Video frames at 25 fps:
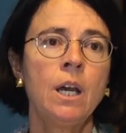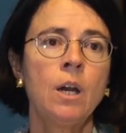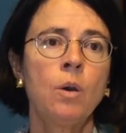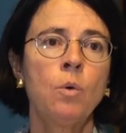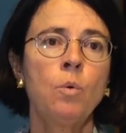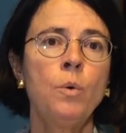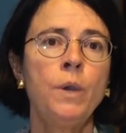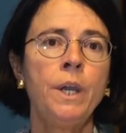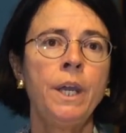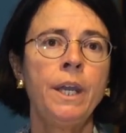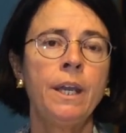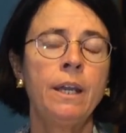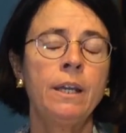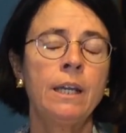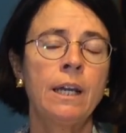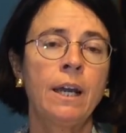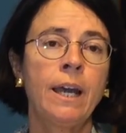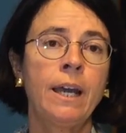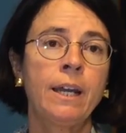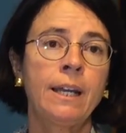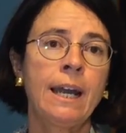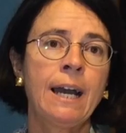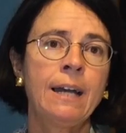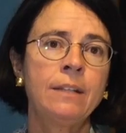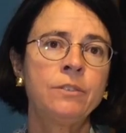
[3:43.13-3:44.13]
with
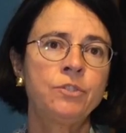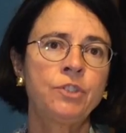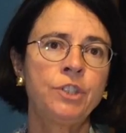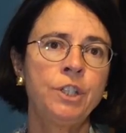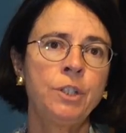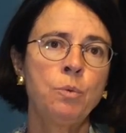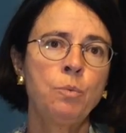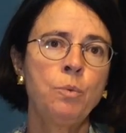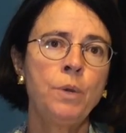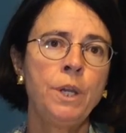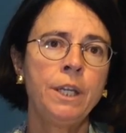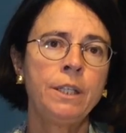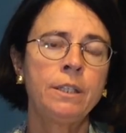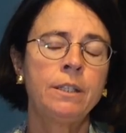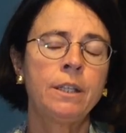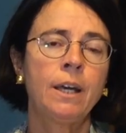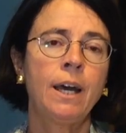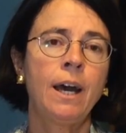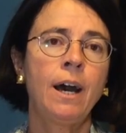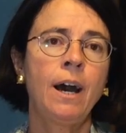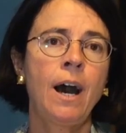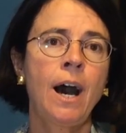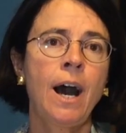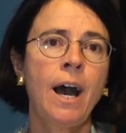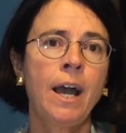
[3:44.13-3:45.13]
a country with
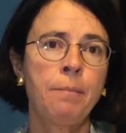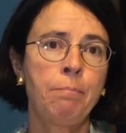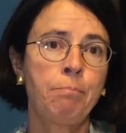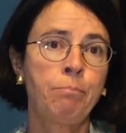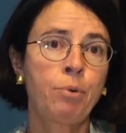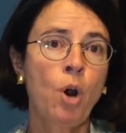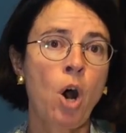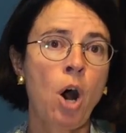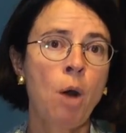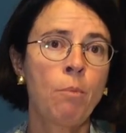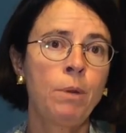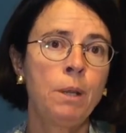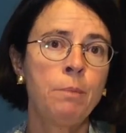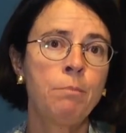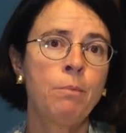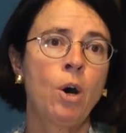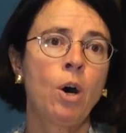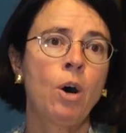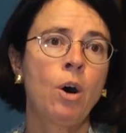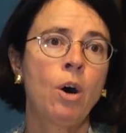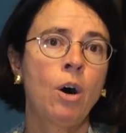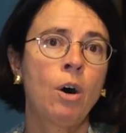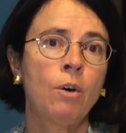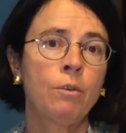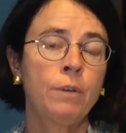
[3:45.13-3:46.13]
high problem
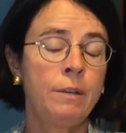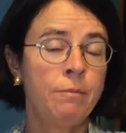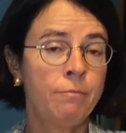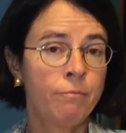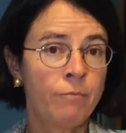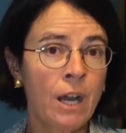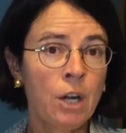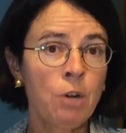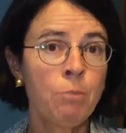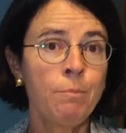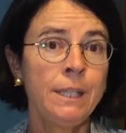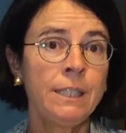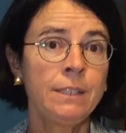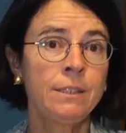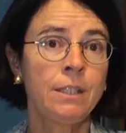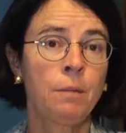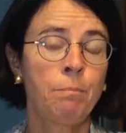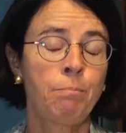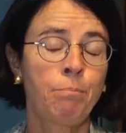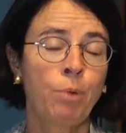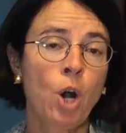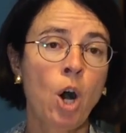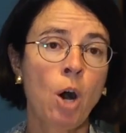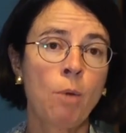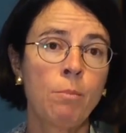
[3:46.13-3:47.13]
of environmental
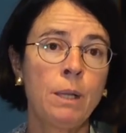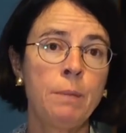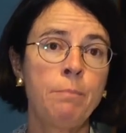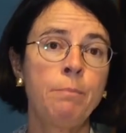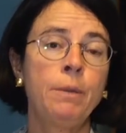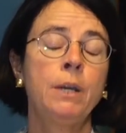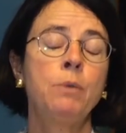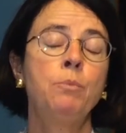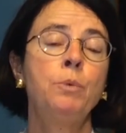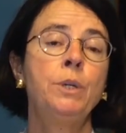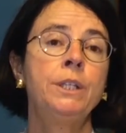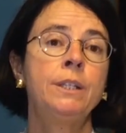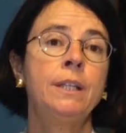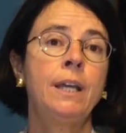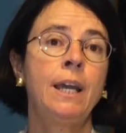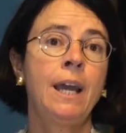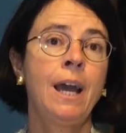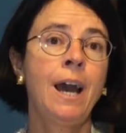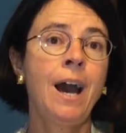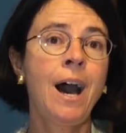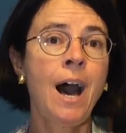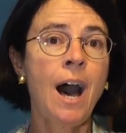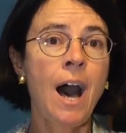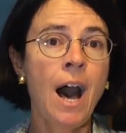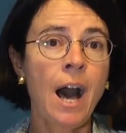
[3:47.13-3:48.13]
problem, with a
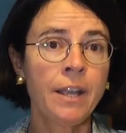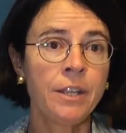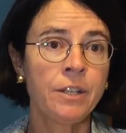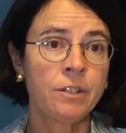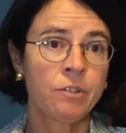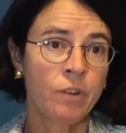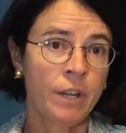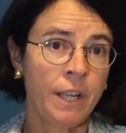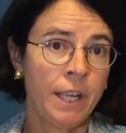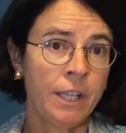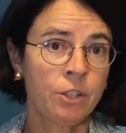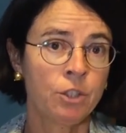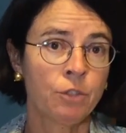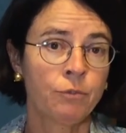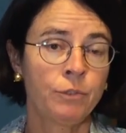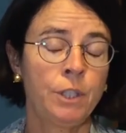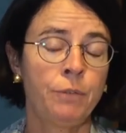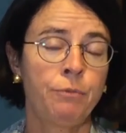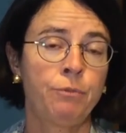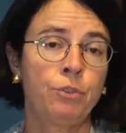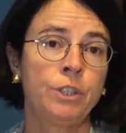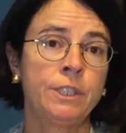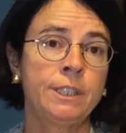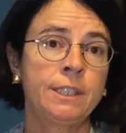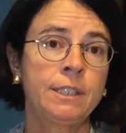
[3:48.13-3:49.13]
higher rate of
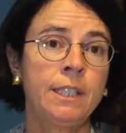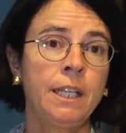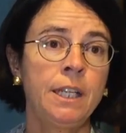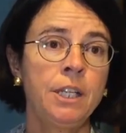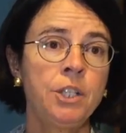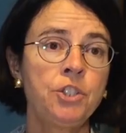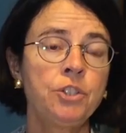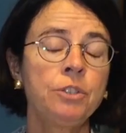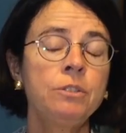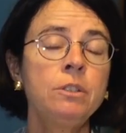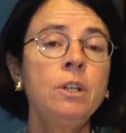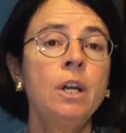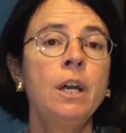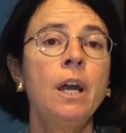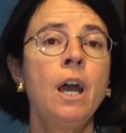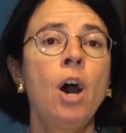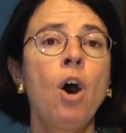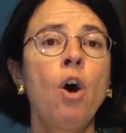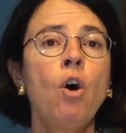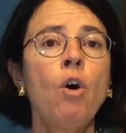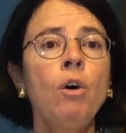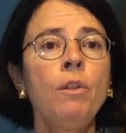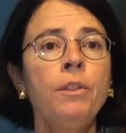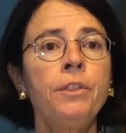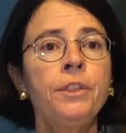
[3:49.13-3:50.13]
deforestation,
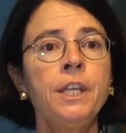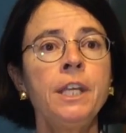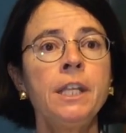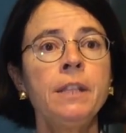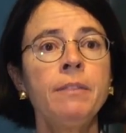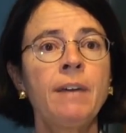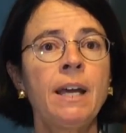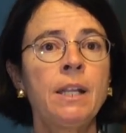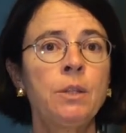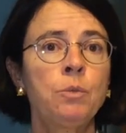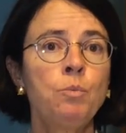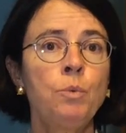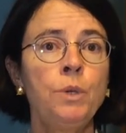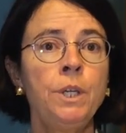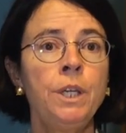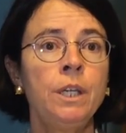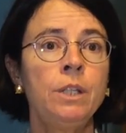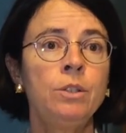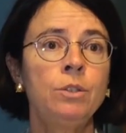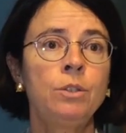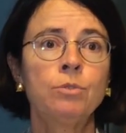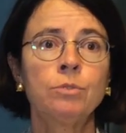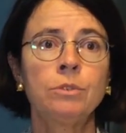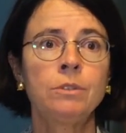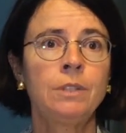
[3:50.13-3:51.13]
all things that we
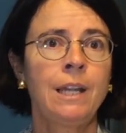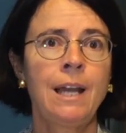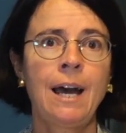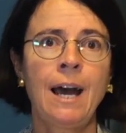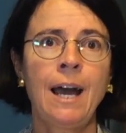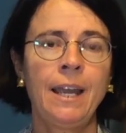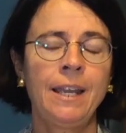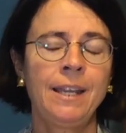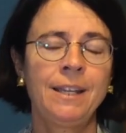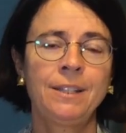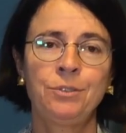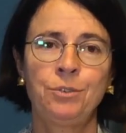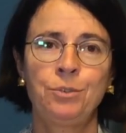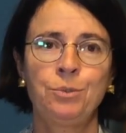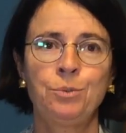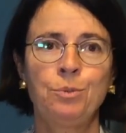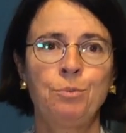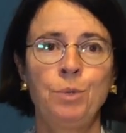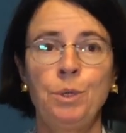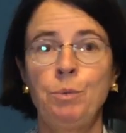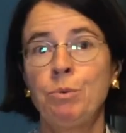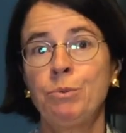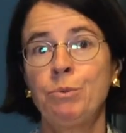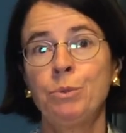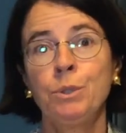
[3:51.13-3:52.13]

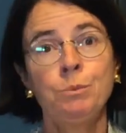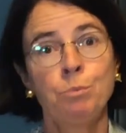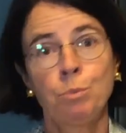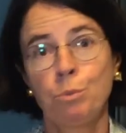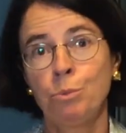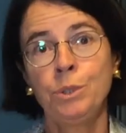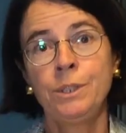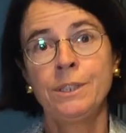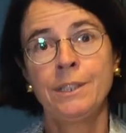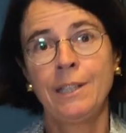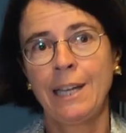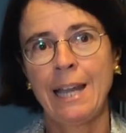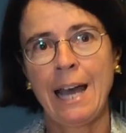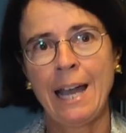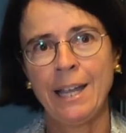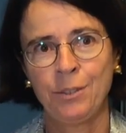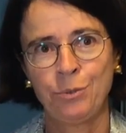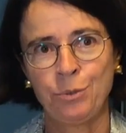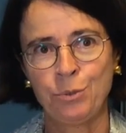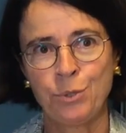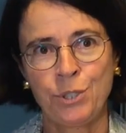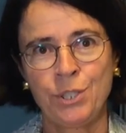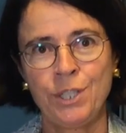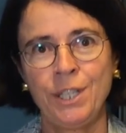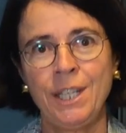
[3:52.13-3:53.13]
wouldn't like
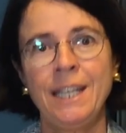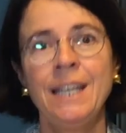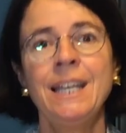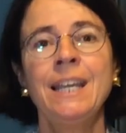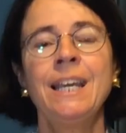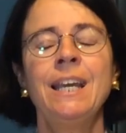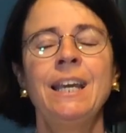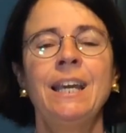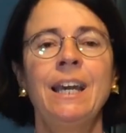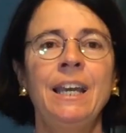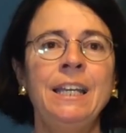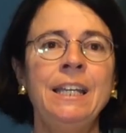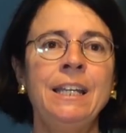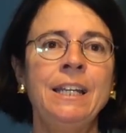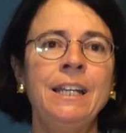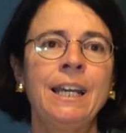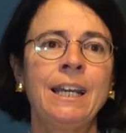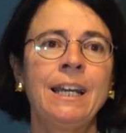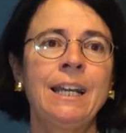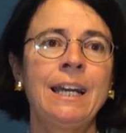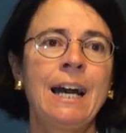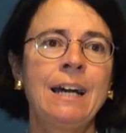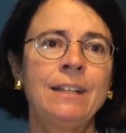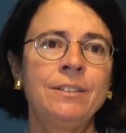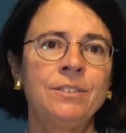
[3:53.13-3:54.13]
to see in a
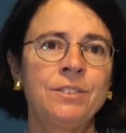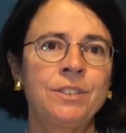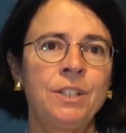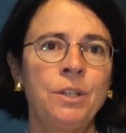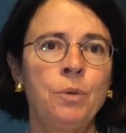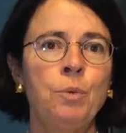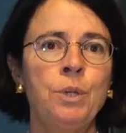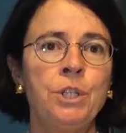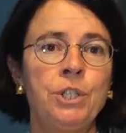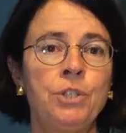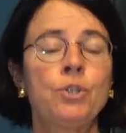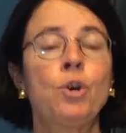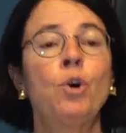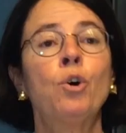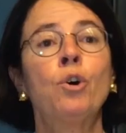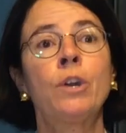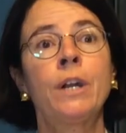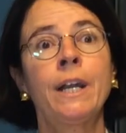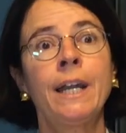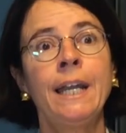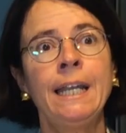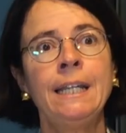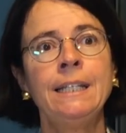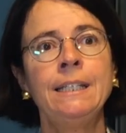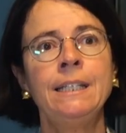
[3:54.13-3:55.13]
country which
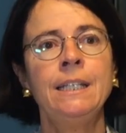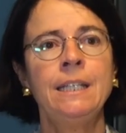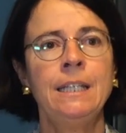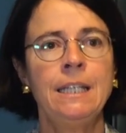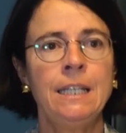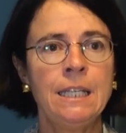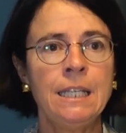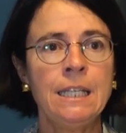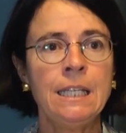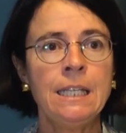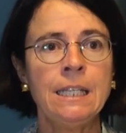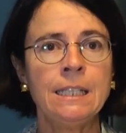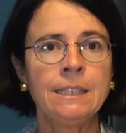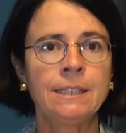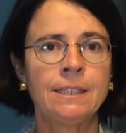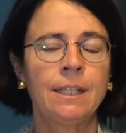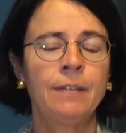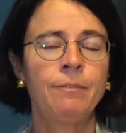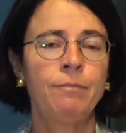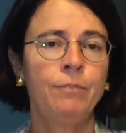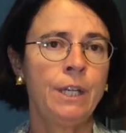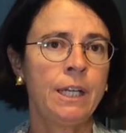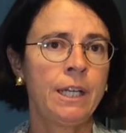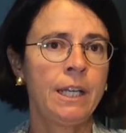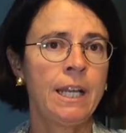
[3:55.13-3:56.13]
already is
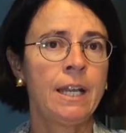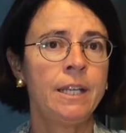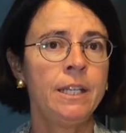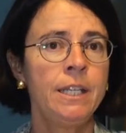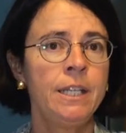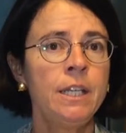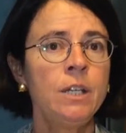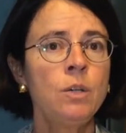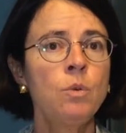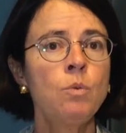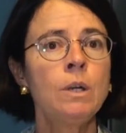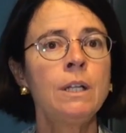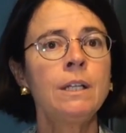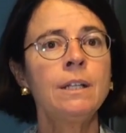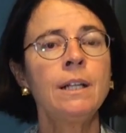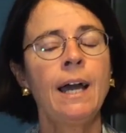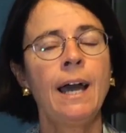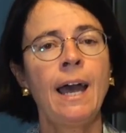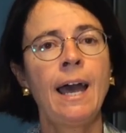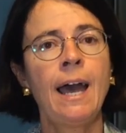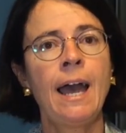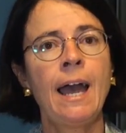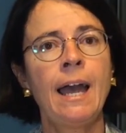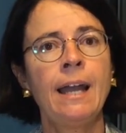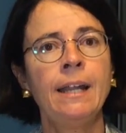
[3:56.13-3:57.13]
very unequal,
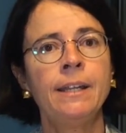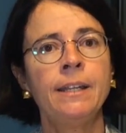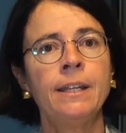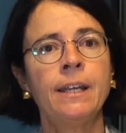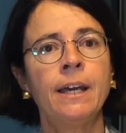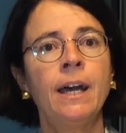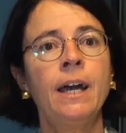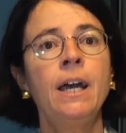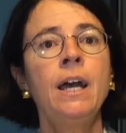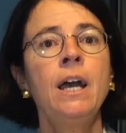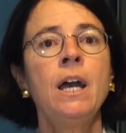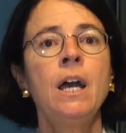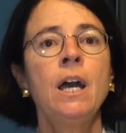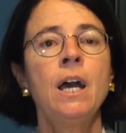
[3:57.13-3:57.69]
and a